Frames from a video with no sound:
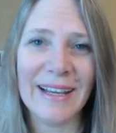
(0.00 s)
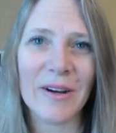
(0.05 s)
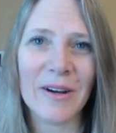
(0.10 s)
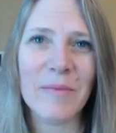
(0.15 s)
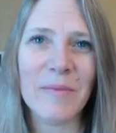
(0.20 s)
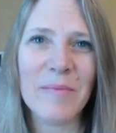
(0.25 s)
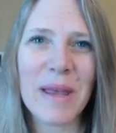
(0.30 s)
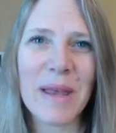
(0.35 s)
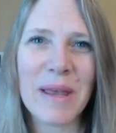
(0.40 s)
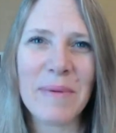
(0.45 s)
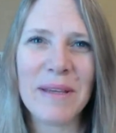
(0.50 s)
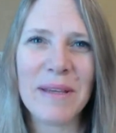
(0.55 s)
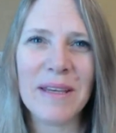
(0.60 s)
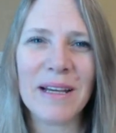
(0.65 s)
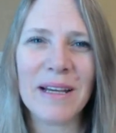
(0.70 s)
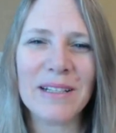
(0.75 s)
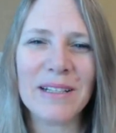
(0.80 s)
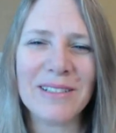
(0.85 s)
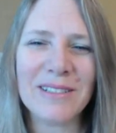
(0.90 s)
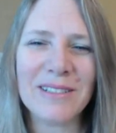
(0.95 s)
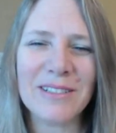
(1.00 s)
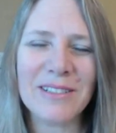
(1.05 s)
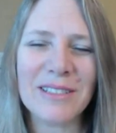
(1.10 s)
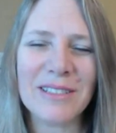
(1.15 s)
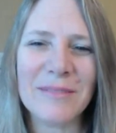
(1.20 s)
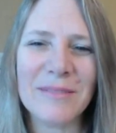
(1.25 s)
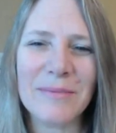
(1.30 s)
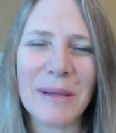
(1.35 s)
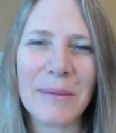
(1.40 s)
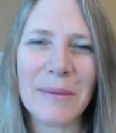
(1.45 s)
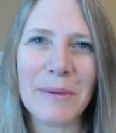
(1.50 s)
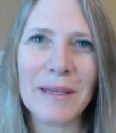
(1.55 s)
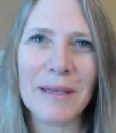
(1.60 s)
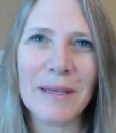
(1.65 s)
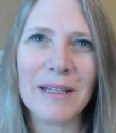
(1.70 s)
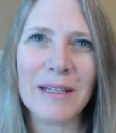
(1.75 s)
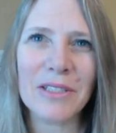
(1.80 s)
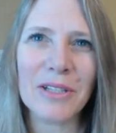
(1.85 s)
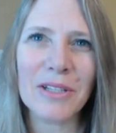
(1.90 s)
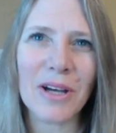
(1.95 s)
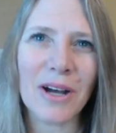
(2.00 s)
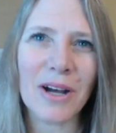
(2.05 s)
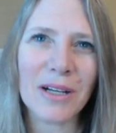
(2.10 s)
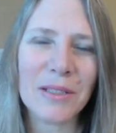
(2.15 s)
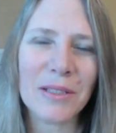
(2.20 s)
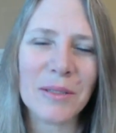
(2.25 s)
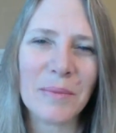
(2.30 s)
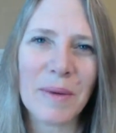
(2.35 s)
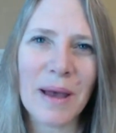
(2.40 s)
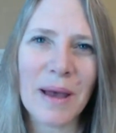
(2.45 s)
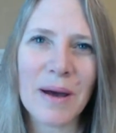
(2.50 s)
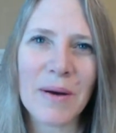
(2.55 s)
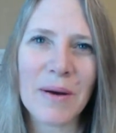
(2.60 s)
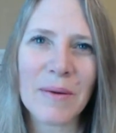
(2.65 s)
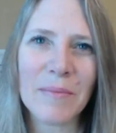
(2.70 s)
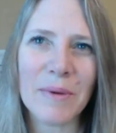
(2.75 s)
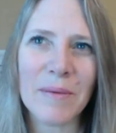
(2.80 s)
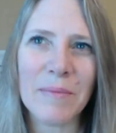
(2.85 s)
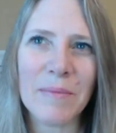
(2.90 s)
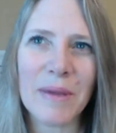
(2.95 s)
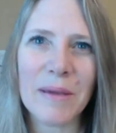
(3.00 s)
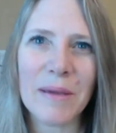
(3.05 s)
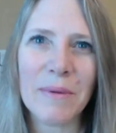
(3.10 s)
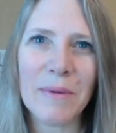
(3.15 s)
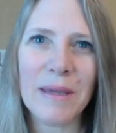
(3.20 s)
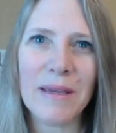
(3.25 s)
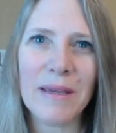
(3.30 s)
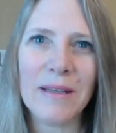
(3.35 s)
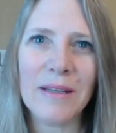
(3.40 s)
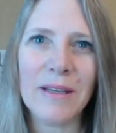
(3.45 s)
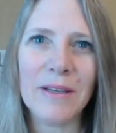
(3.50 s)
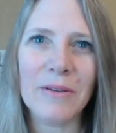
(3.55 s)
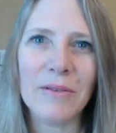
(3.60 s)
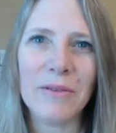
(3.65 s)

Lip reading: Or maybe not talked about, but maybe,